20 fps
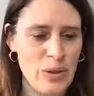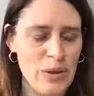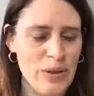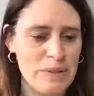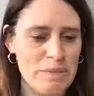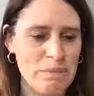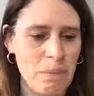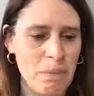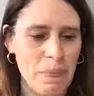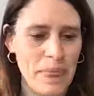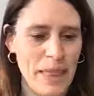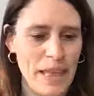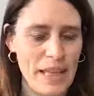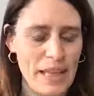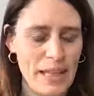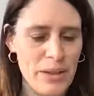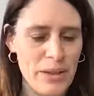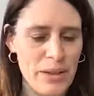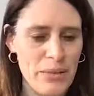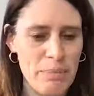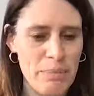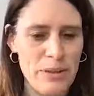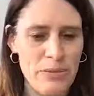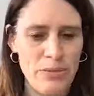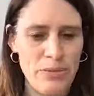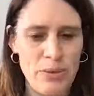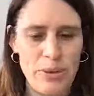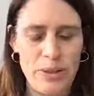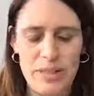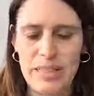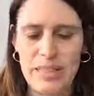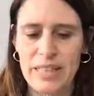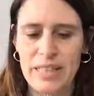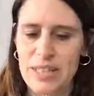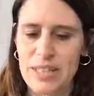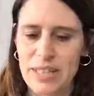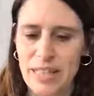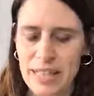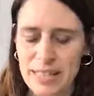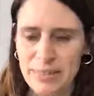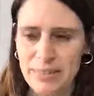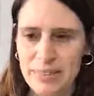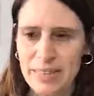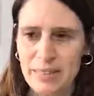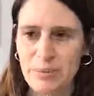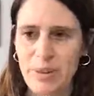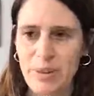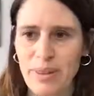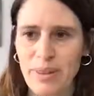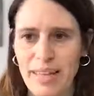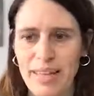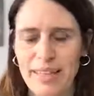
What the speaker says: on treatment of LHON in childhood, and I would